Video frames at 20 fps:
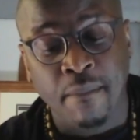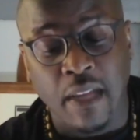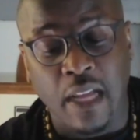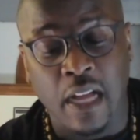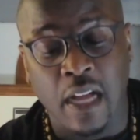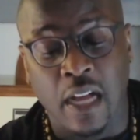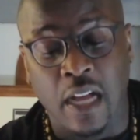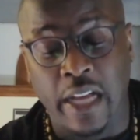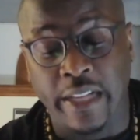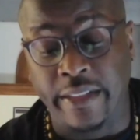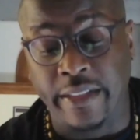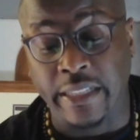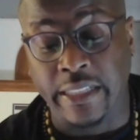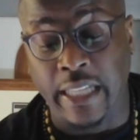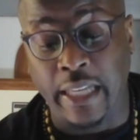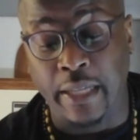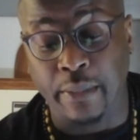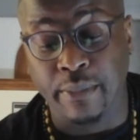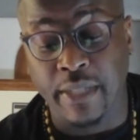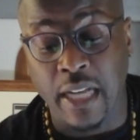at the
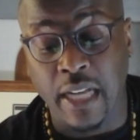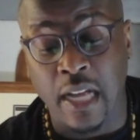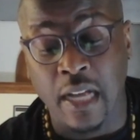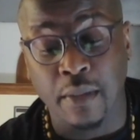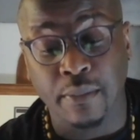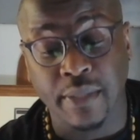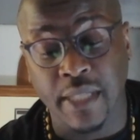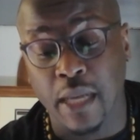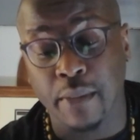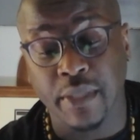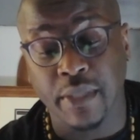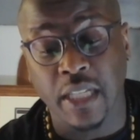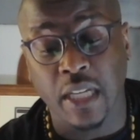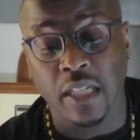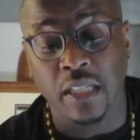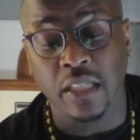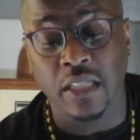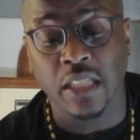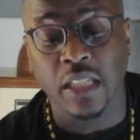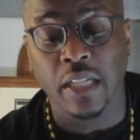same time,
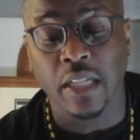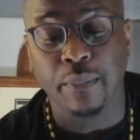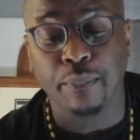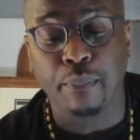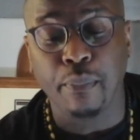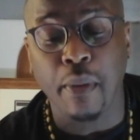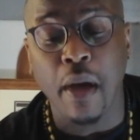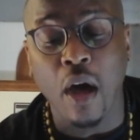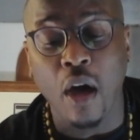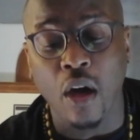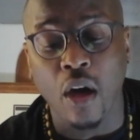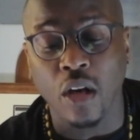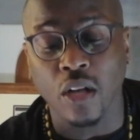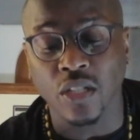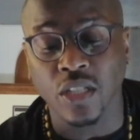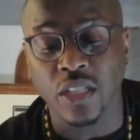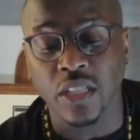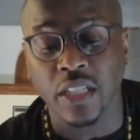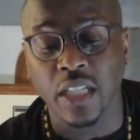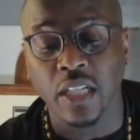simultaneously
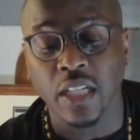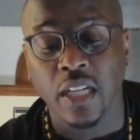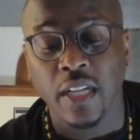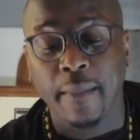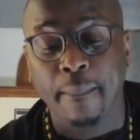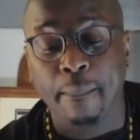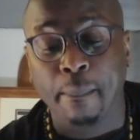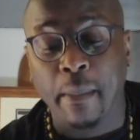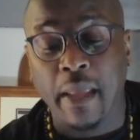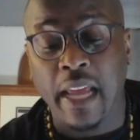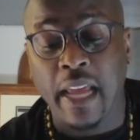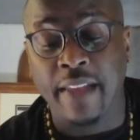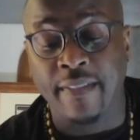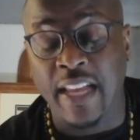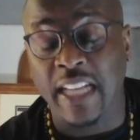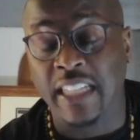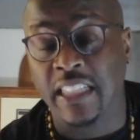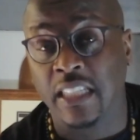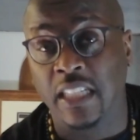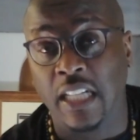paused. And
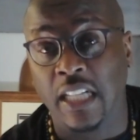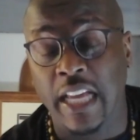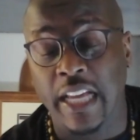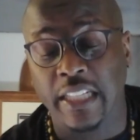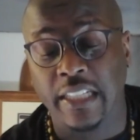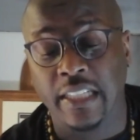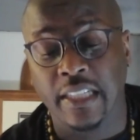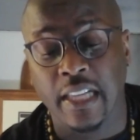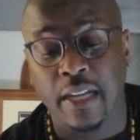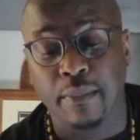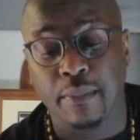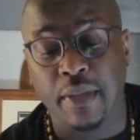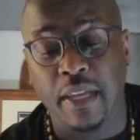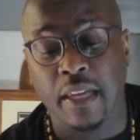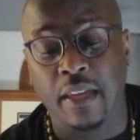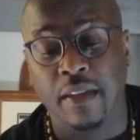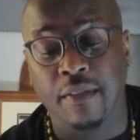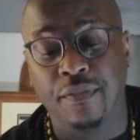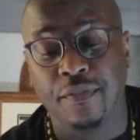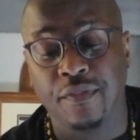that's the last step.
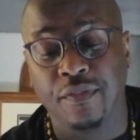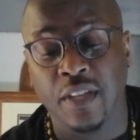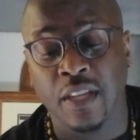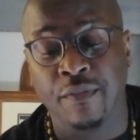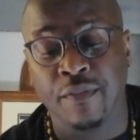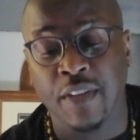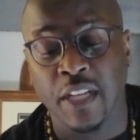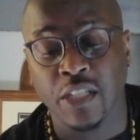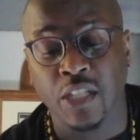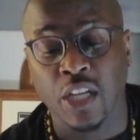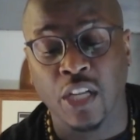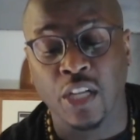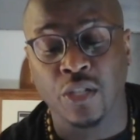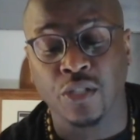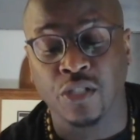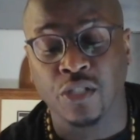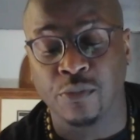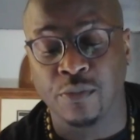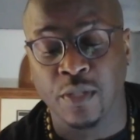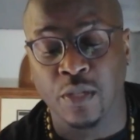If
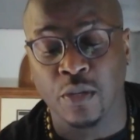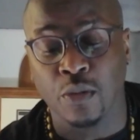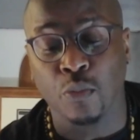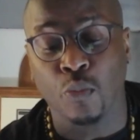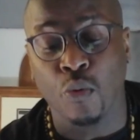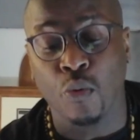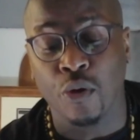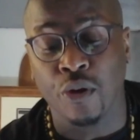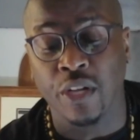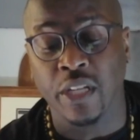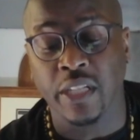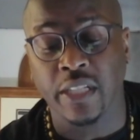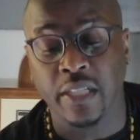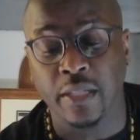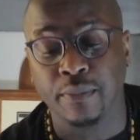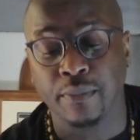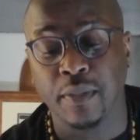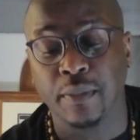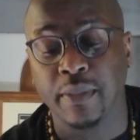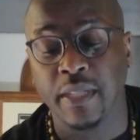investigators observe worrying
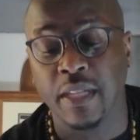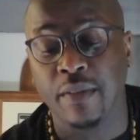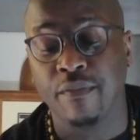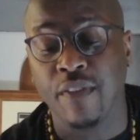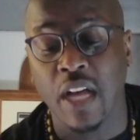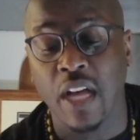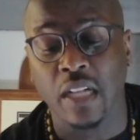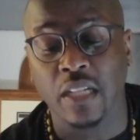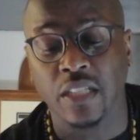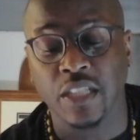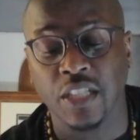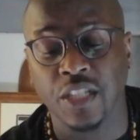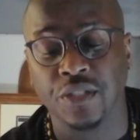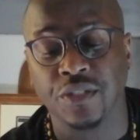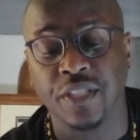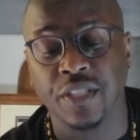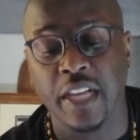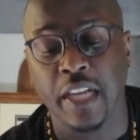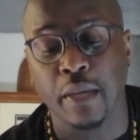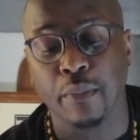symptoms in
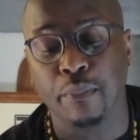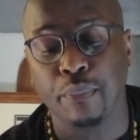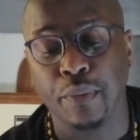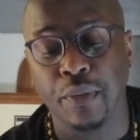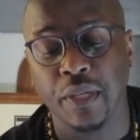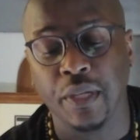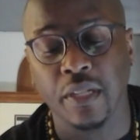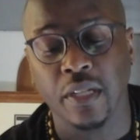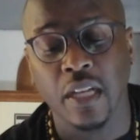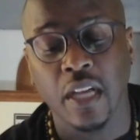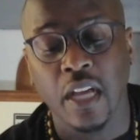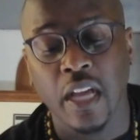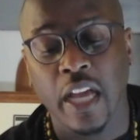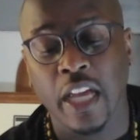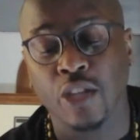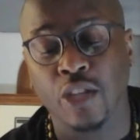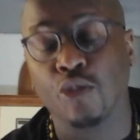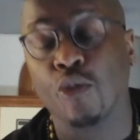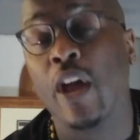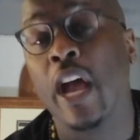volunteers, they can put
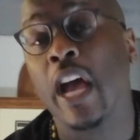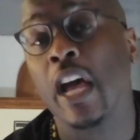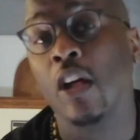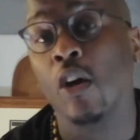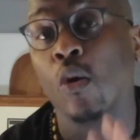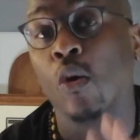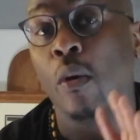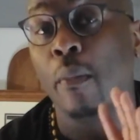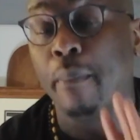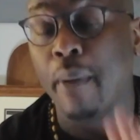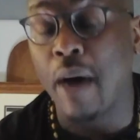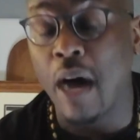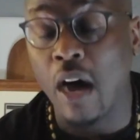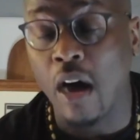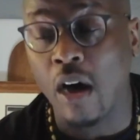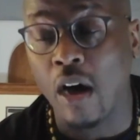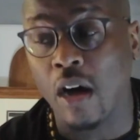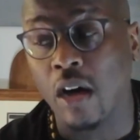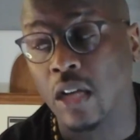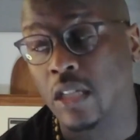a trial on
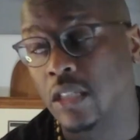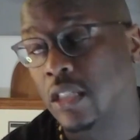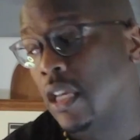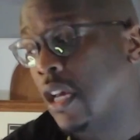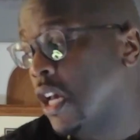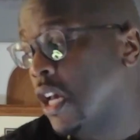pause.